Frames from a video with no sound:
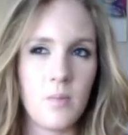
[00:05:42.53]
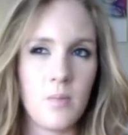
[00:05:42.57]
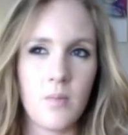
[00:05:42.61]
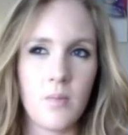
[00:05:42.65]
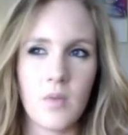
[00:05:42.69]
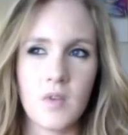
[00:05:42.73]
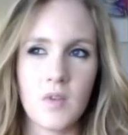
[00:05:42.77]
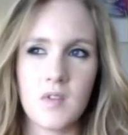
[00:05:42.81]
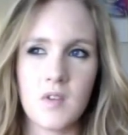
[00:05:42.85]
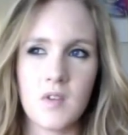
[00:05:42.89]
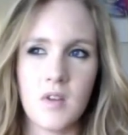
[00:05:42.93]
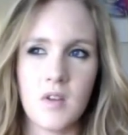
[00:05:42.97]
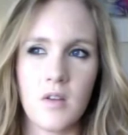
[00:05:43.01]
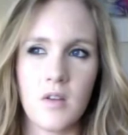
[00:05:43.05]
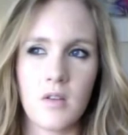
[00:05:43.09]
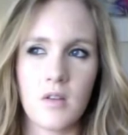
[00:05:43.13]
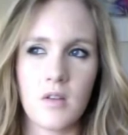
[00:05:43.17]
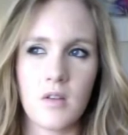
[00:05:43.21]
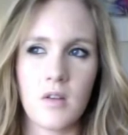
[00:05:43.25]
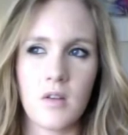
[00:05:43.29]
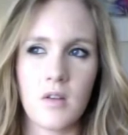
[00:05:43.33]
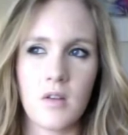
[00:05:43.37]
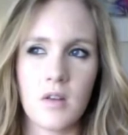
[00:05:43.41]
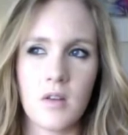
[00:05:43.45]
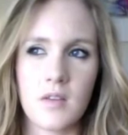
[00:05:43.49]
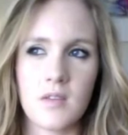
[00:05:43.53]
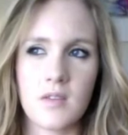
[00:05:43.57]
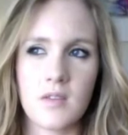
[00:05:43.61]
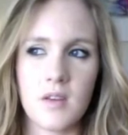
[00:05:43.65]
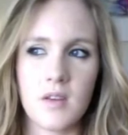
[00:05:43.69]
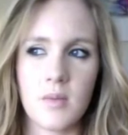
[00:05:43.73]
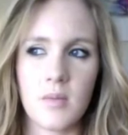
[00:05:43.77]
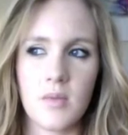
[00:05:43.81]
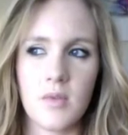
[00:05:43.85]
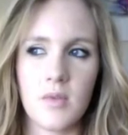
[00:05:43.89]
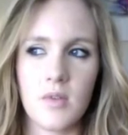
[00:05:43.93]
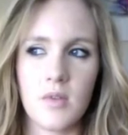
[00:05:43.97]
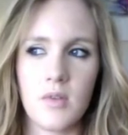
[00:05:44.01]
what's another good
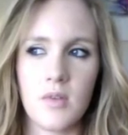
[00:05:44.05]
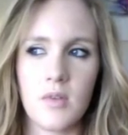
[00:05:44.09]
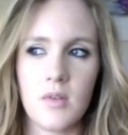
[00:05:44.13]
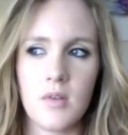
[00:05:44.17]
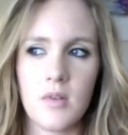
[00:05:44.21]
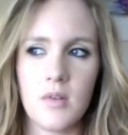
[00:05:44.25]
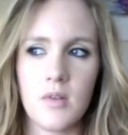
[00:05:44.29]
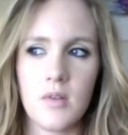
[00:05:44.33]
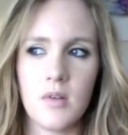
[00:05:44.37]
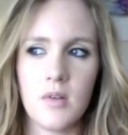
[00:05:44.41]
example?